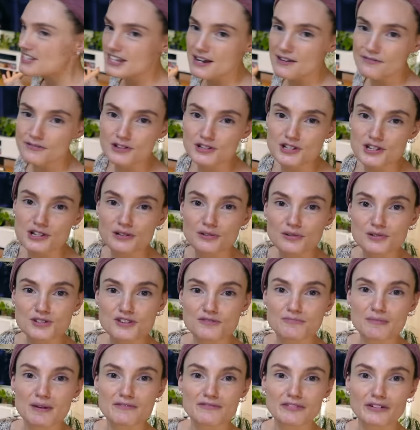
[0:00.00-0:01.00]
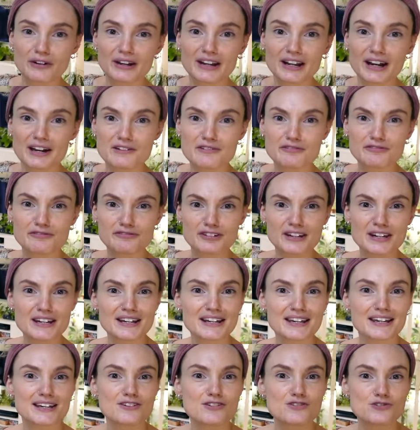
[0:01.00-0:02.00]
see, I've got a lot of my very kind of
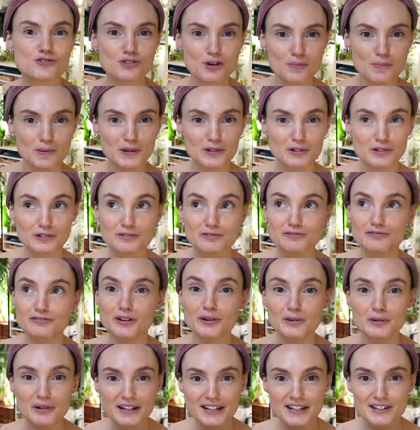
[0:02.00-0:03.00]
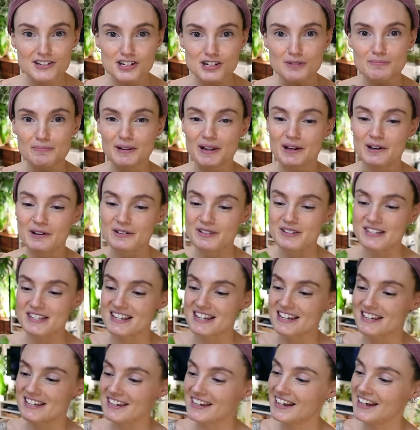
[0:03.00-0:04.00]
finicky tropical foliagey plants
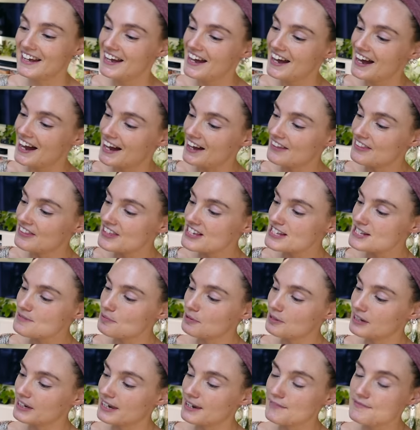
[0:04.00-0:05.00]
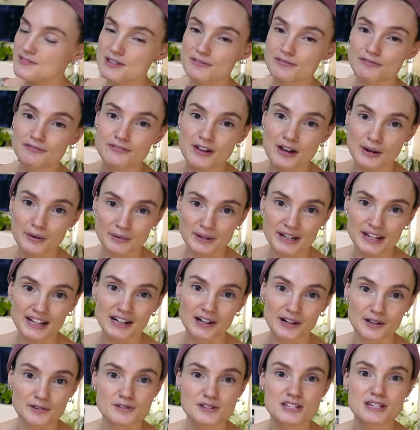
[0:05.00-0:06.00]
in, and this one lives very
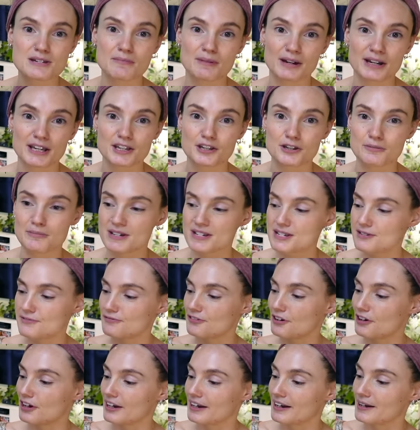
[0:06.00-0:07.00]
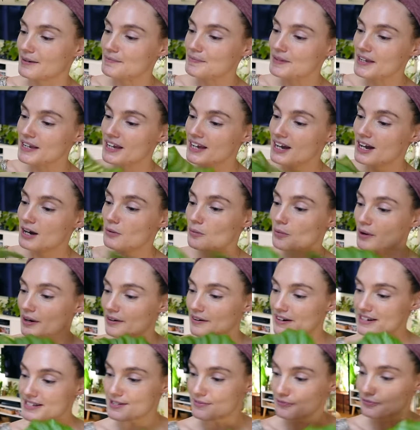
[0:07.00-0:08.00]
close to my humidifier.
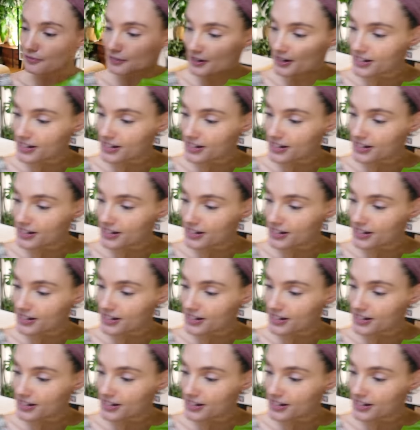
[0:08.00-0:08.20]
Whereas, for